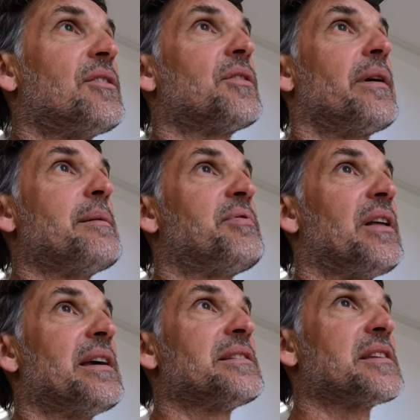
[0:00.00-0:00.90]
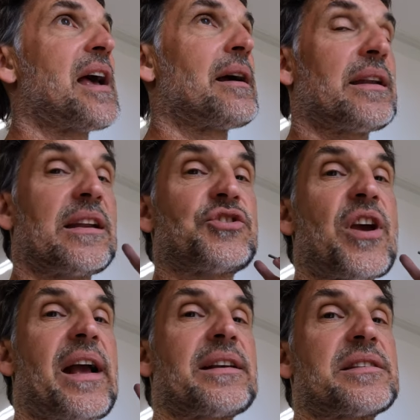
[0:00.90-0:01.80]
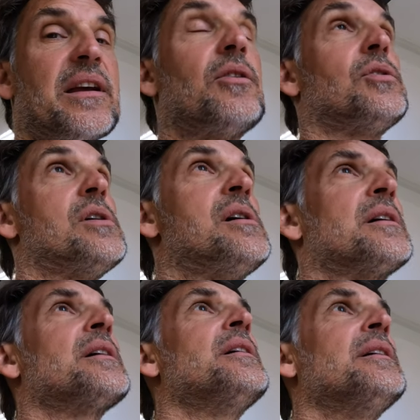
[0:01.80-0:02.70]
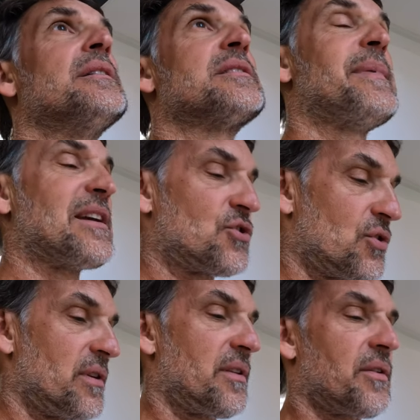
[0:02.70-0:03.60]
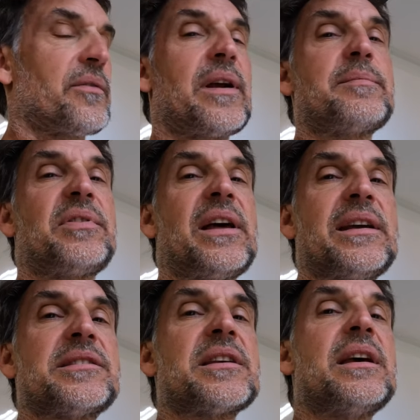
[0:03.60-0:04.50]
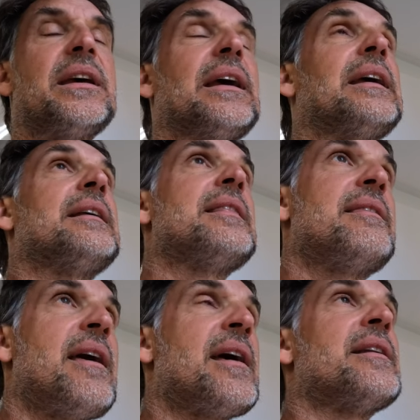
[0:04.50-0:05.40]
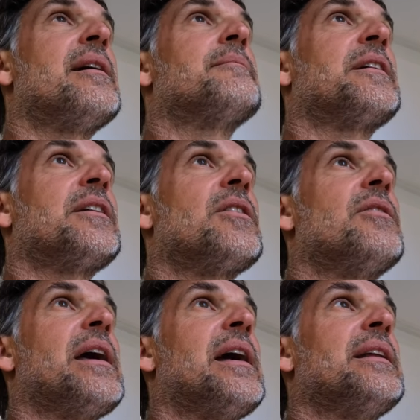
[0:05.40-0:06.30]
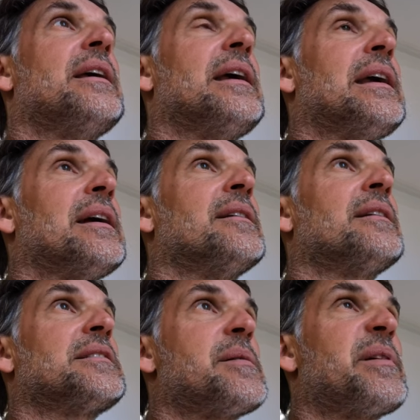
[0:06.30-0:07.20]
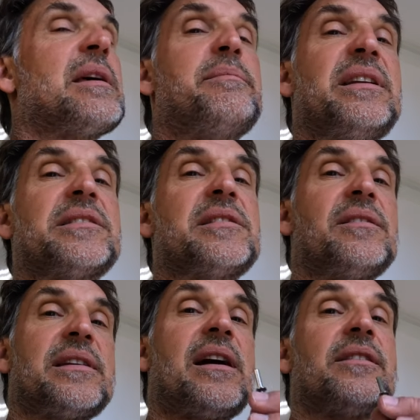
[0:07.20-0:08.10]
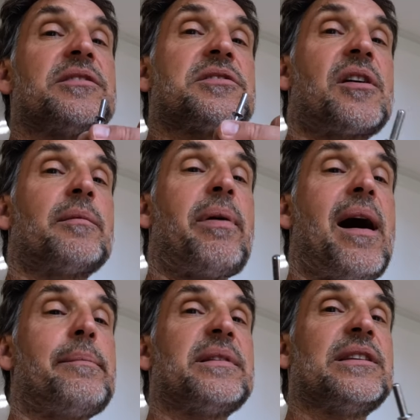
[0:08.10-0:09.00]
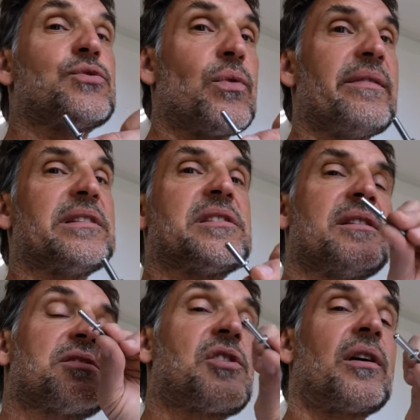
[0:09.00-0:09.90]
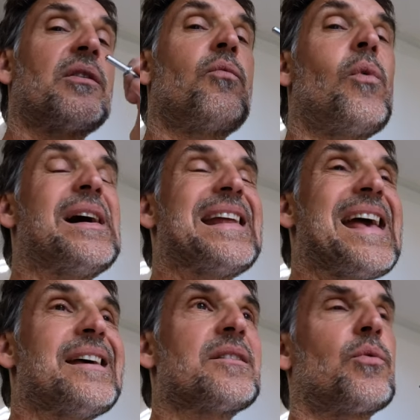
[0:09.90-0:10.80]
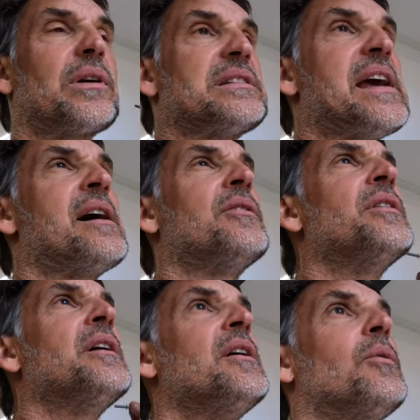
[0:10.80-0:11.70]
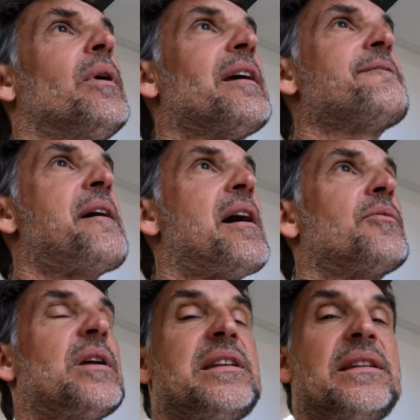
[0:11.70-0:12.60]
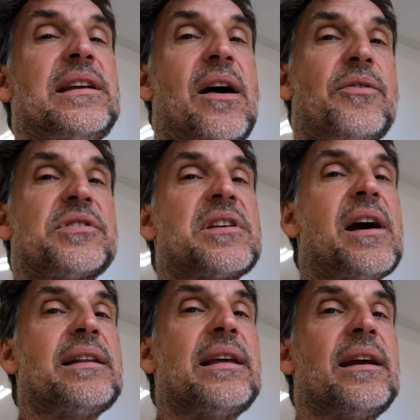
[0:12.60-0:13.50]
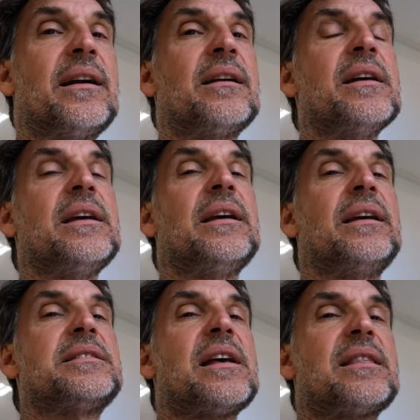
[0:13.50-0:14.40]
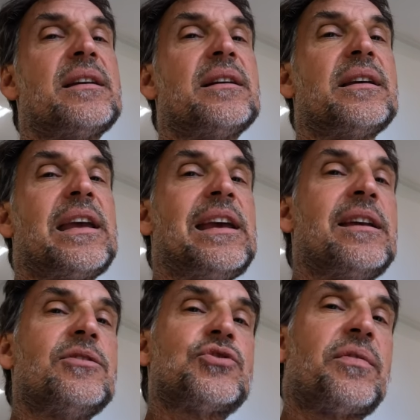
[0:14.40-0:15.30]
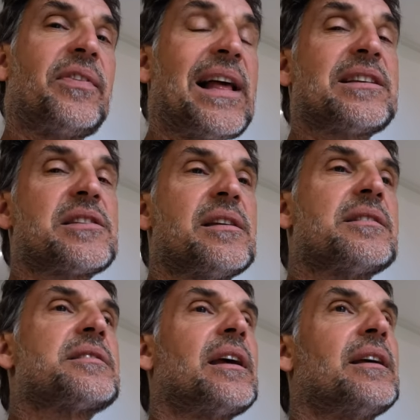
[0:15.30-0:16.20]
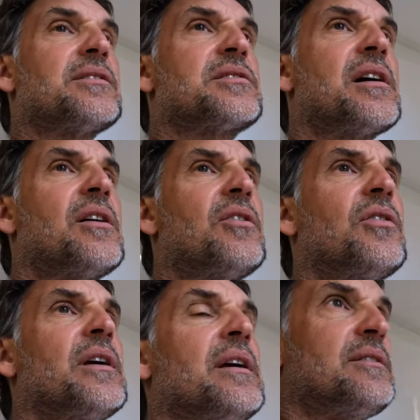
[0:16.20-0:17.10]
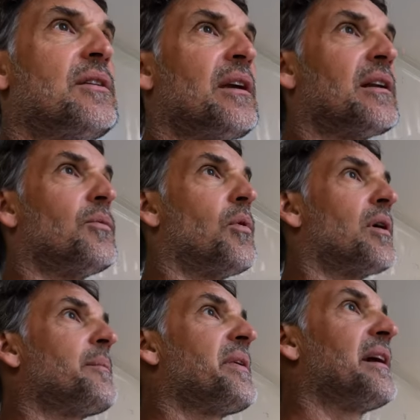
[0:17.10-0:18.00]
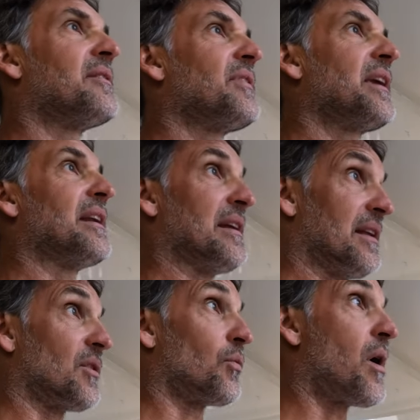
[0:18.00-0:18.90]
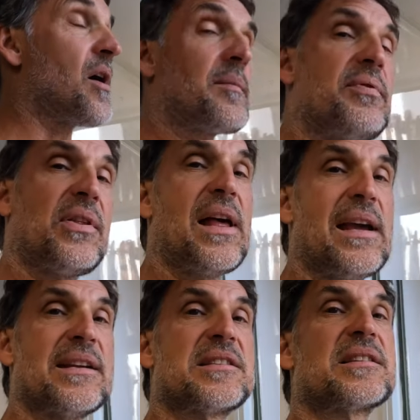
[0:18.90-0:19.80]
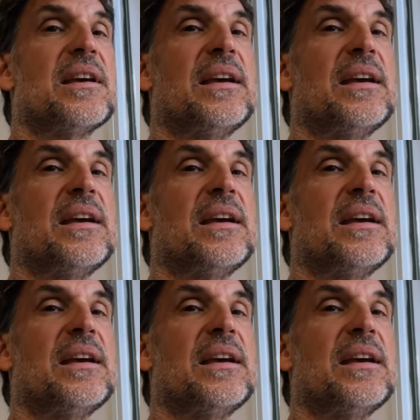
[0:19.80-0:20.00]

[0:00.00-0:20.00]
in the right place. I'm going to check as I go along to make sure that they're in the right place. And then I'm going to go ahead and, like I said, put that bead of sealant down and start popping these rivets in, start on one end and work down. What I found when I did the other side there is that the hinge flexes, and so you can get a warp there if you get it in the wrong place,